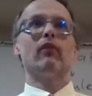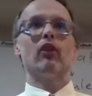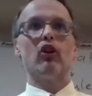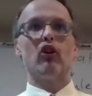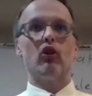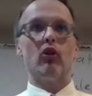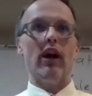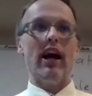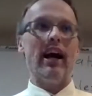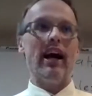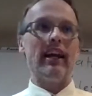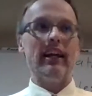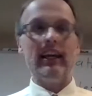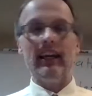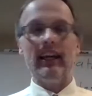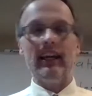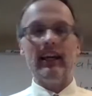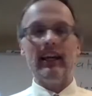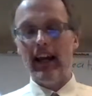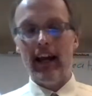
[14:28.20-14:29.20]

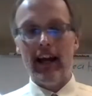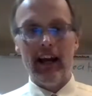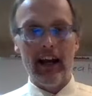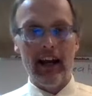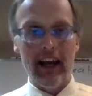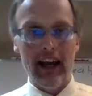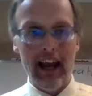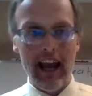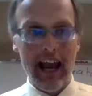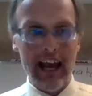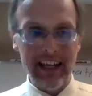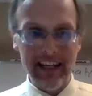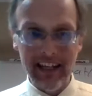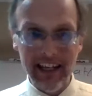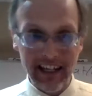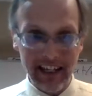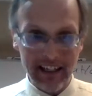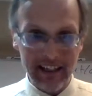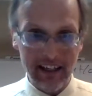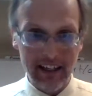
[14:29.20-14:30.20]
cracking at
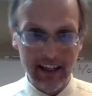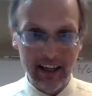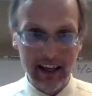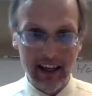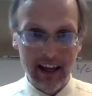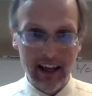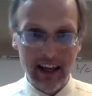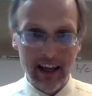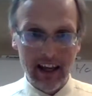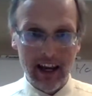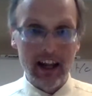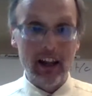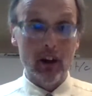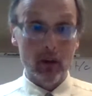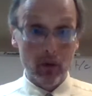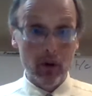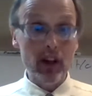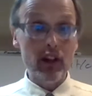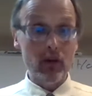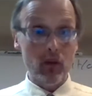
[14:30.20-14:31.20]
night. And
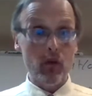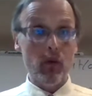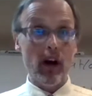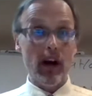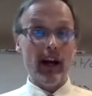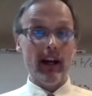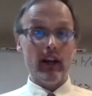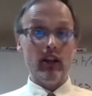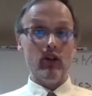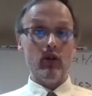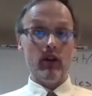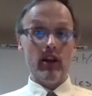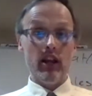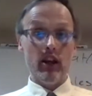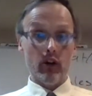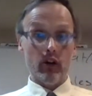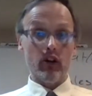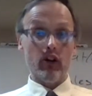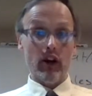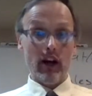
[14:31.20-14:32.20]
the reason why you
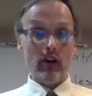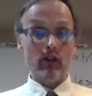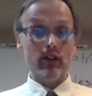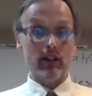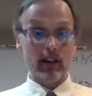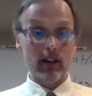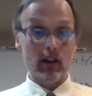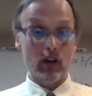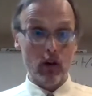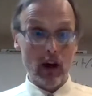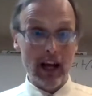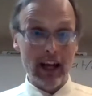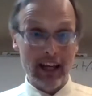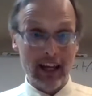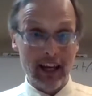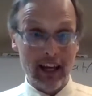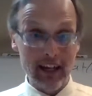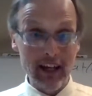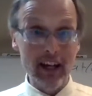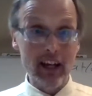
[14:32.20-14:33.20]
hear your house
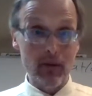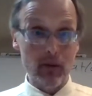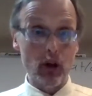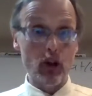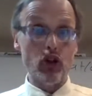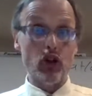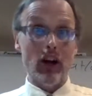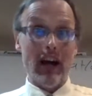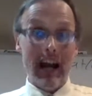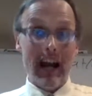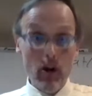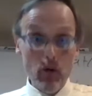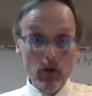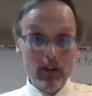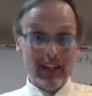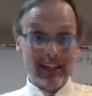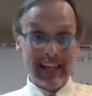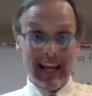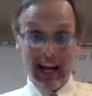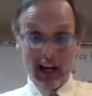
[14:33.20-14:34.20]
cracking at night is because your house
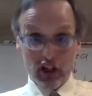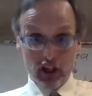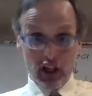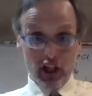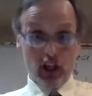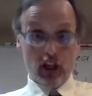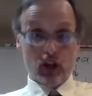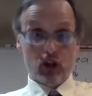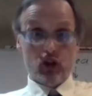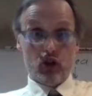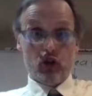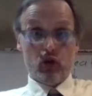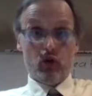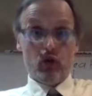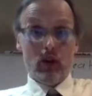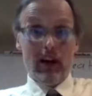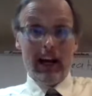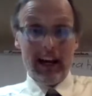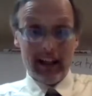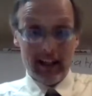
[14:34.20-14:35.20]
is actually
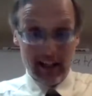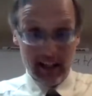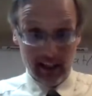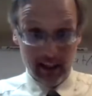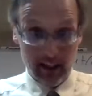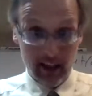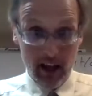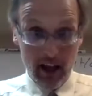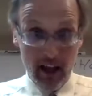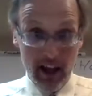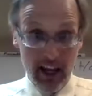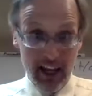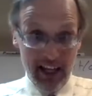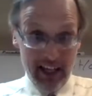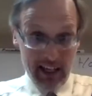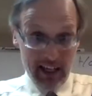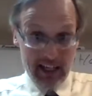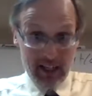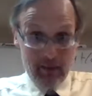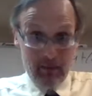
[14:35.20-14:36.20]
contracting. It
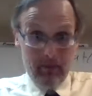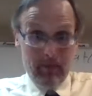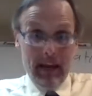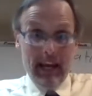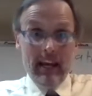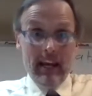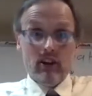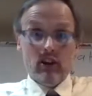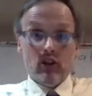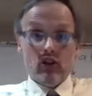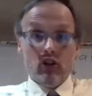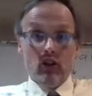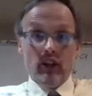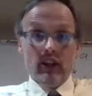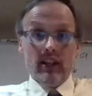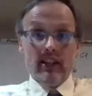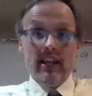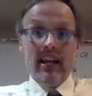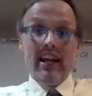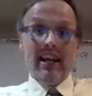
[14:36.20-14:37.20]
expanded during
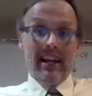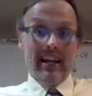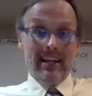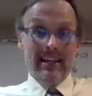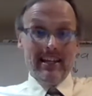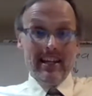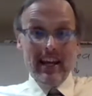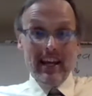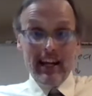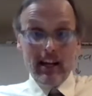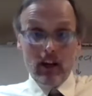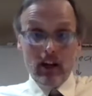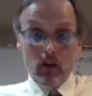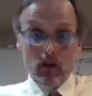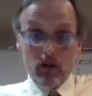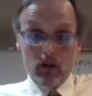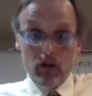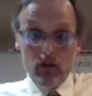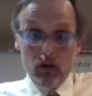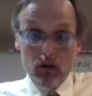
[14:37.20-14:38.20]
the day, and at night it
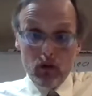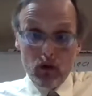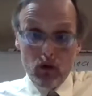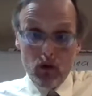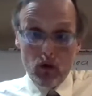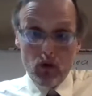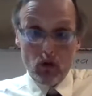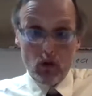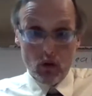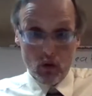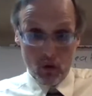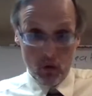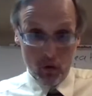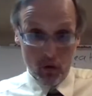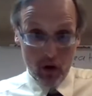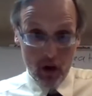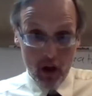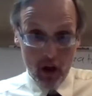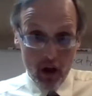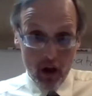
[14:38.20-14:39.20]
goes cuckoo, cuckoo, cuckoo,
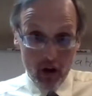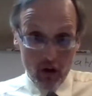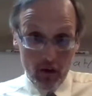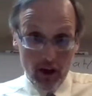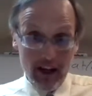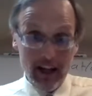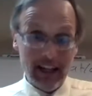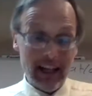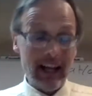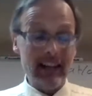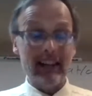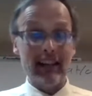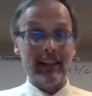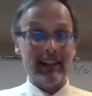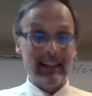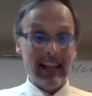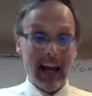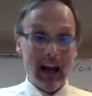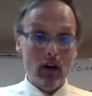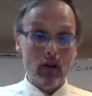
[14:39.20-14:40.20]
right? And that's the
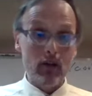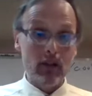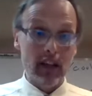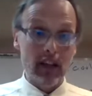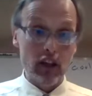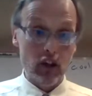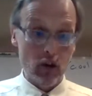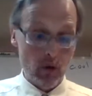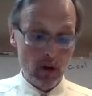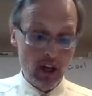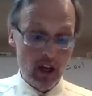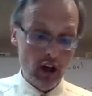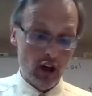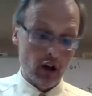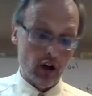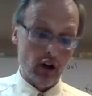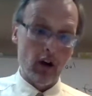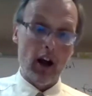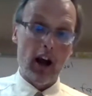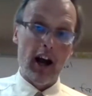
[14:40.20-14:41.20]
sounds that you
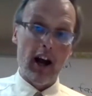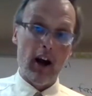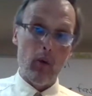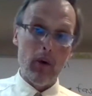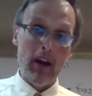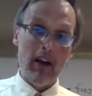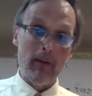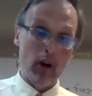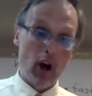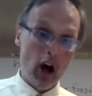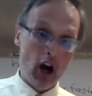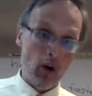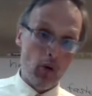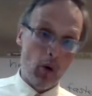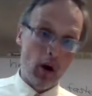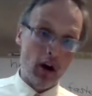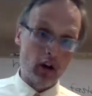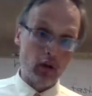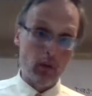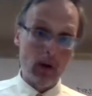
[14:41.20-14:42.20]
hear. We have a hot
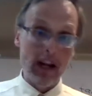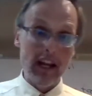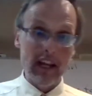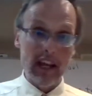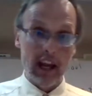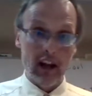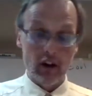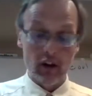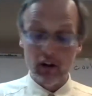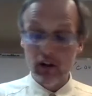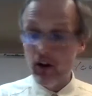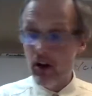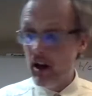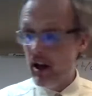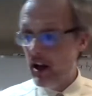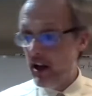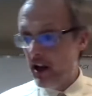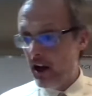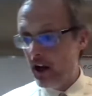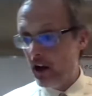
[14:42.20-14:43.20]
water radiator
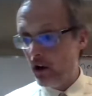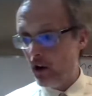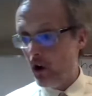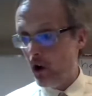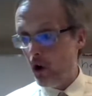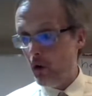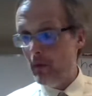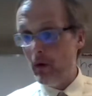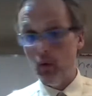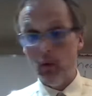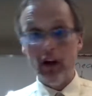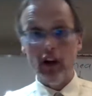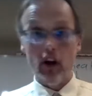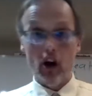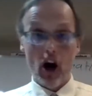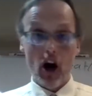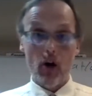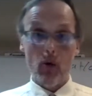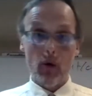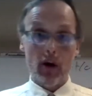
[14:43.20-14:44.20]
in our home, and when our
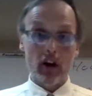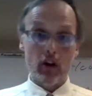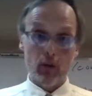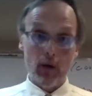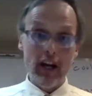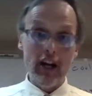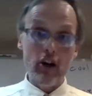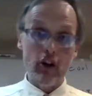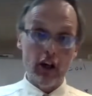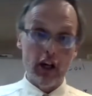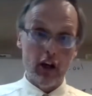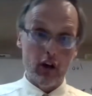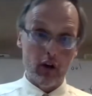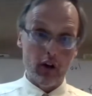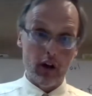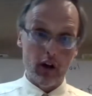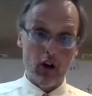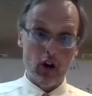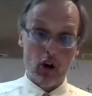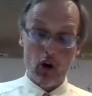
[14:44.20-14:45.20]
hot water radiator here
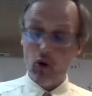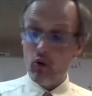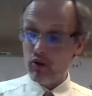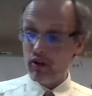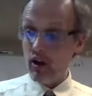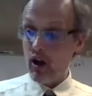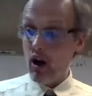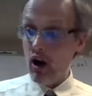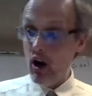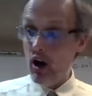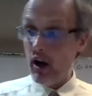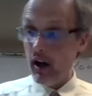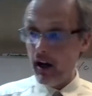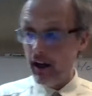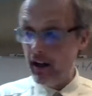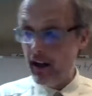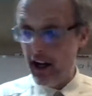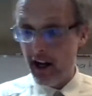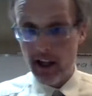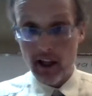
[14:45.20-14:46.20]
goes
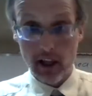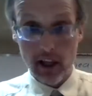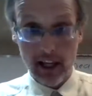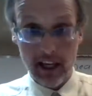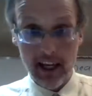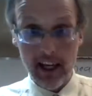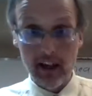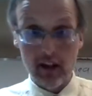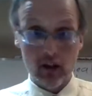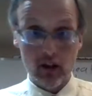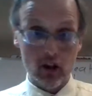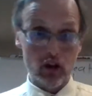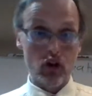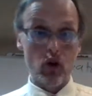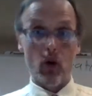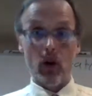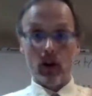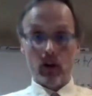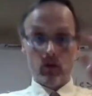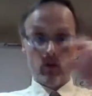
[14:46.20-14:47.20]
on and the heat starts
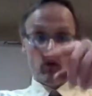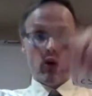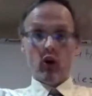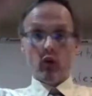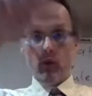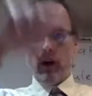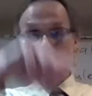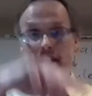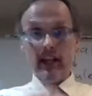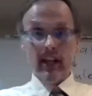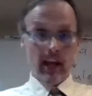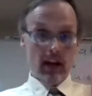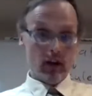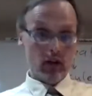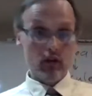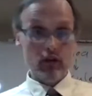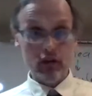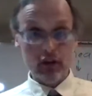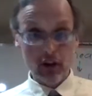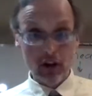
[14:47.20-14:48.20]
going through our
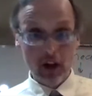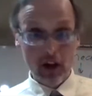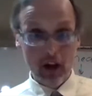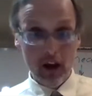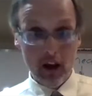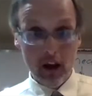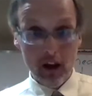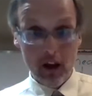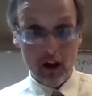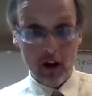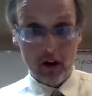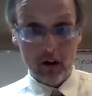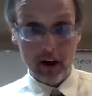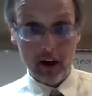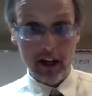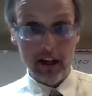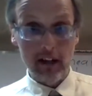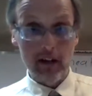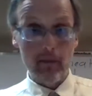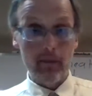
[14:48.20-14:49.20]
radiators, all
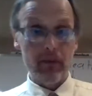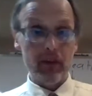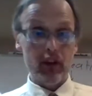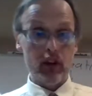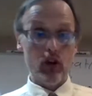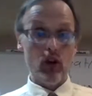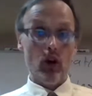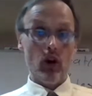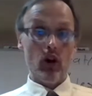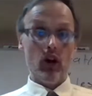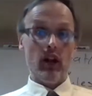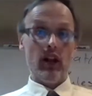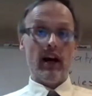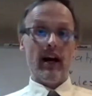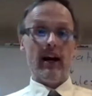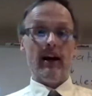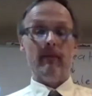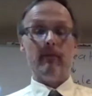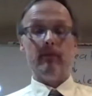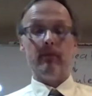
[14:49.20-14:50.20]
right,
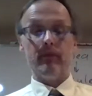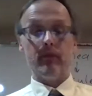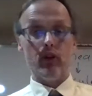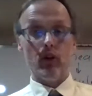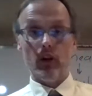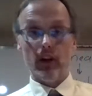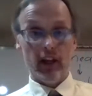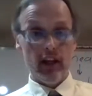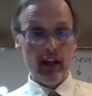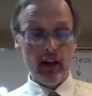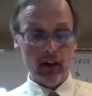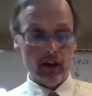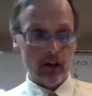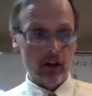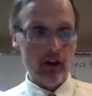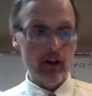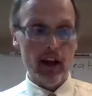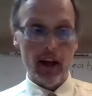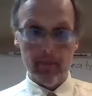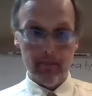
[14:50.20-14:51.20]
you'll
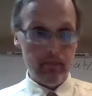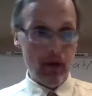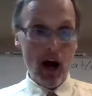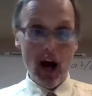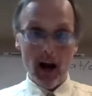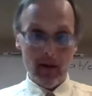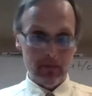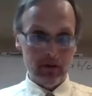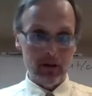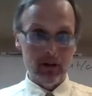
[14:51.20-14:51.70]
hear it pop.